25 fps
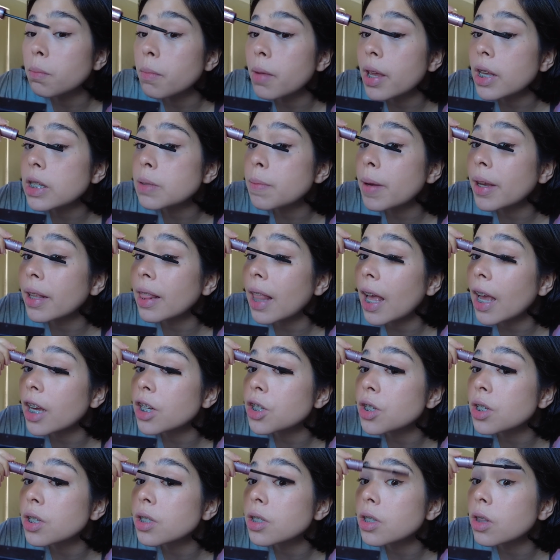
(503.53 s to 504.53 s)
Makes my
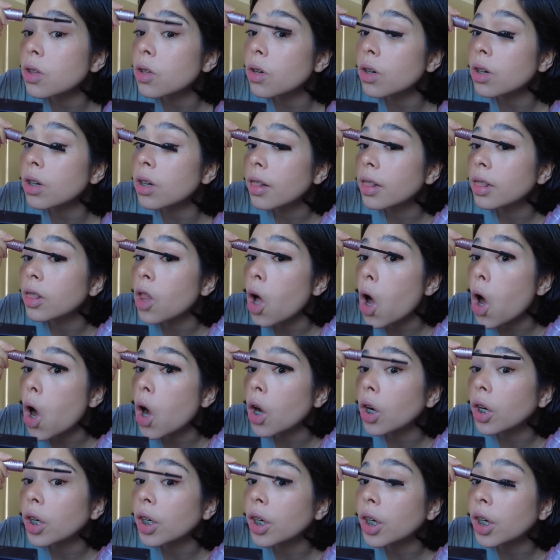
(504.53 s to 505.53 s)
lashes look
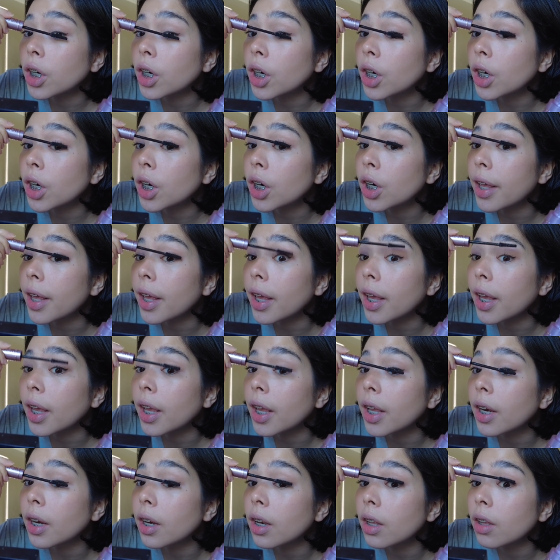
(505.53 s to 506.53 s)
longer
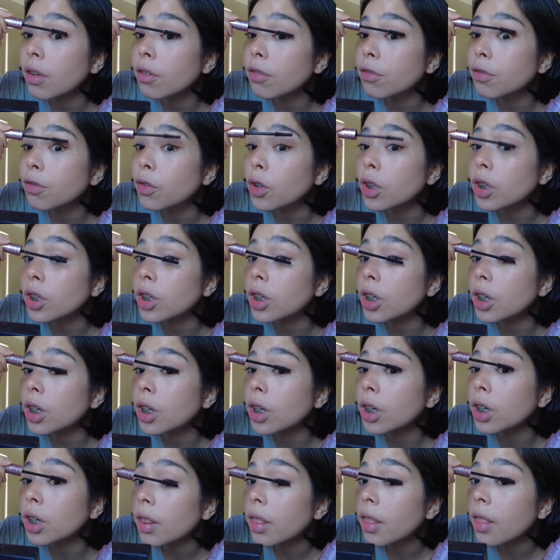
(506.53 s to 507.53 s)
and fuller.
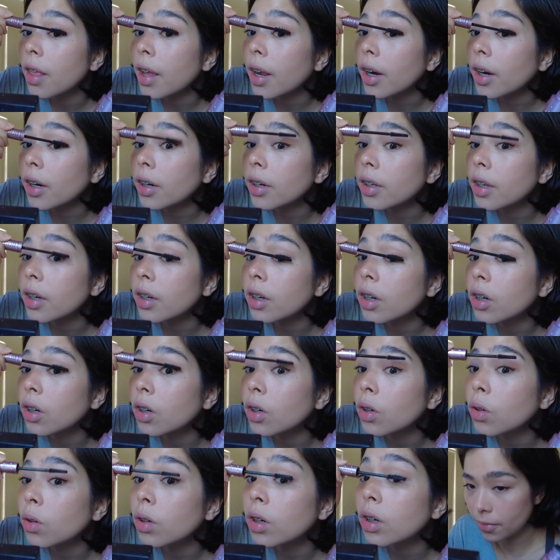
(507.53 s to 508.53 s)
There you
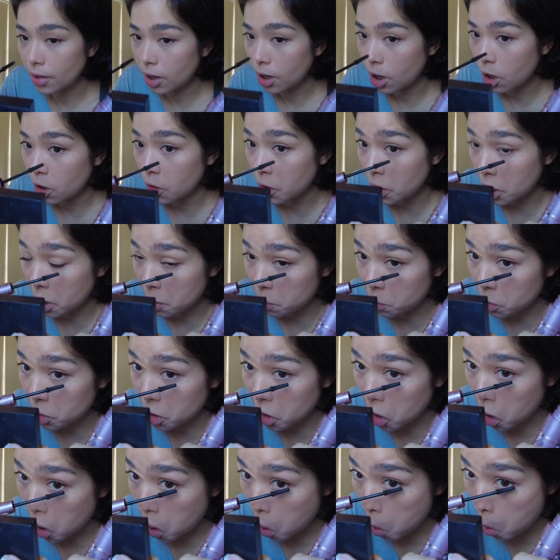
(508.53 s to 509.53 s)
go. And then I put
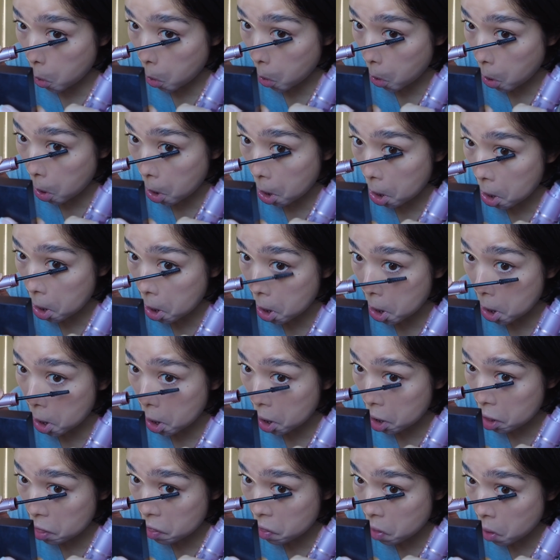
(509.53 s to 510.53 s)

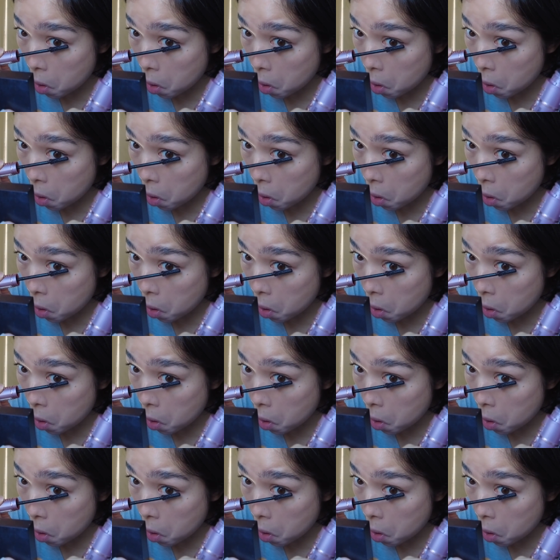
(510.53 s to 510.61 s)
underneath.